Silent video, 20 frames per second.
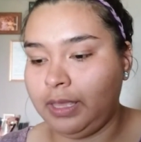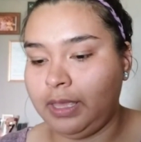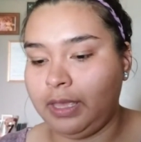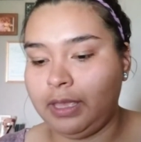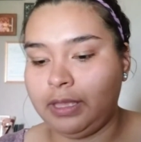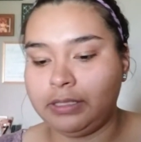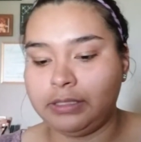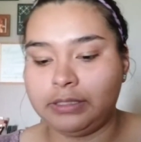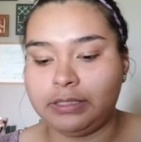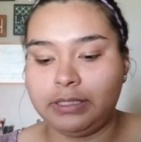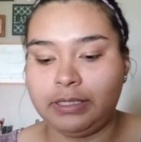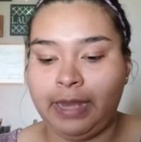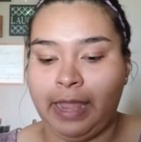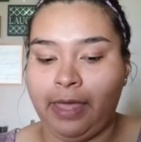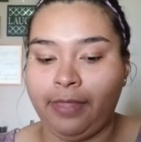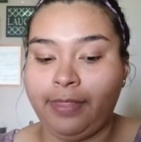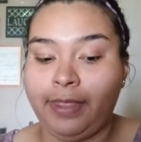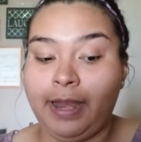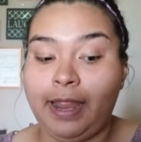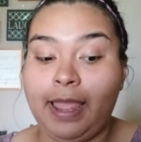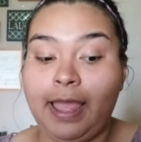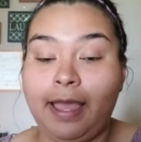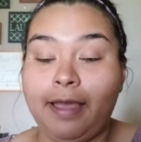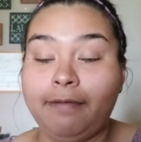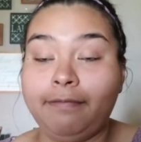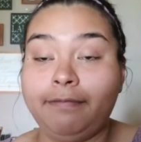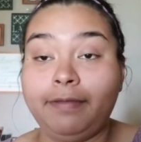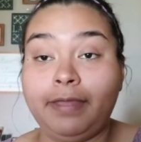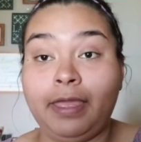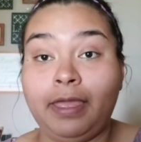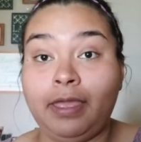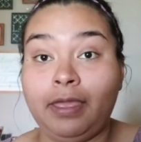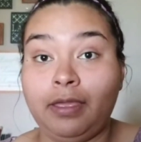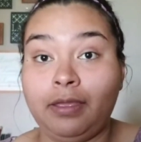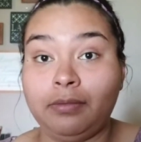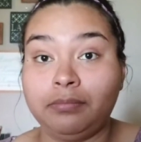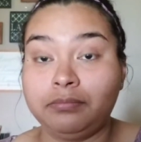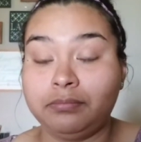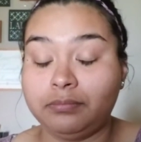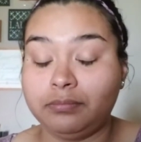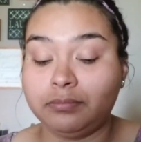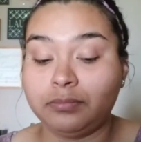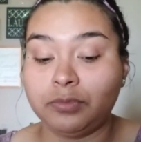and now that I have a